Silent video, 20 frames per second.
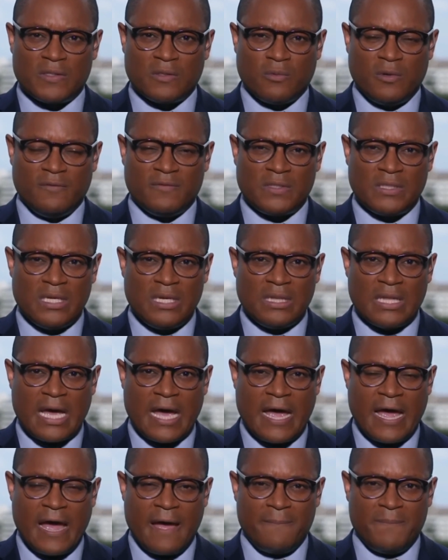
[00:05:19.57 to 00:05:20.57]
So we've seen
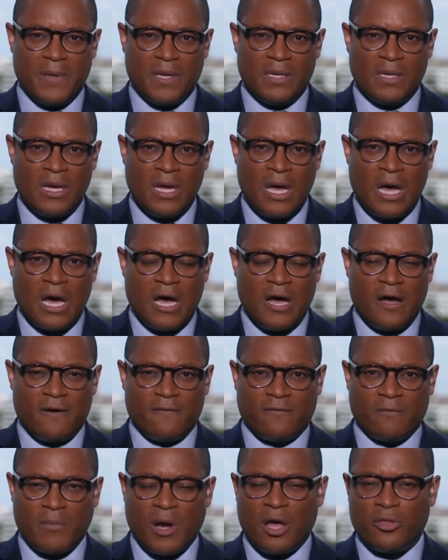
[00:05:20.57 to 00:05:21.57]
that happen
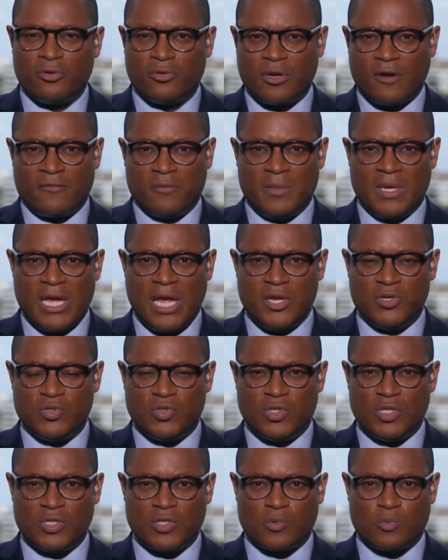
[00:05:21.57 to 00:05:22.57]
from other government
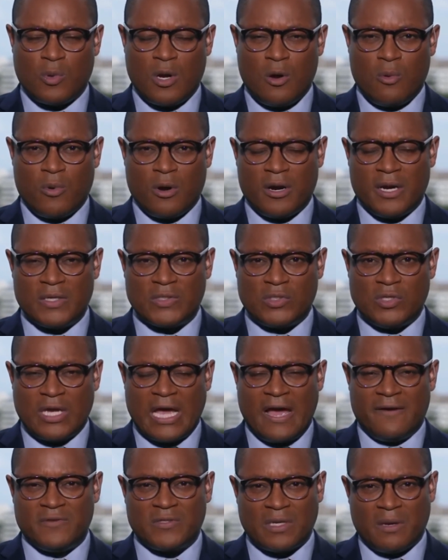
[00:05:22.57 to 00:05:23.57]
agencies as well, whereas you
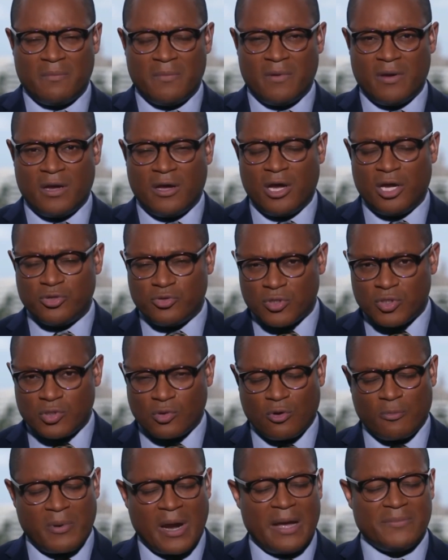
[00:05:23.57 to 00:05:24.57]
have some hundreds
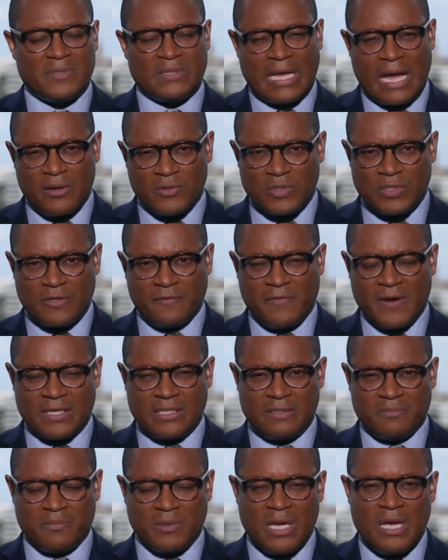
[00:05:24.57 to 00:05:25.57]
or perhaps thousands
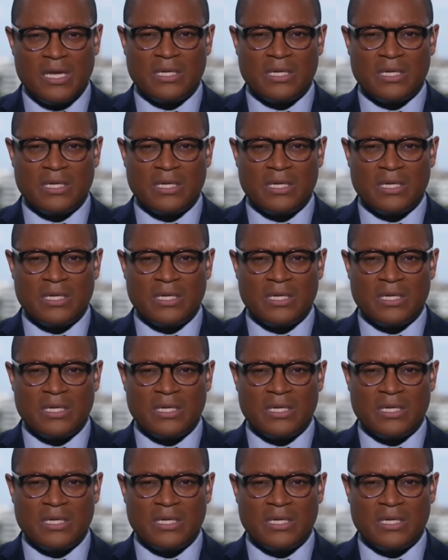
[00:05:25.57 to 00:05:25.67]
affected,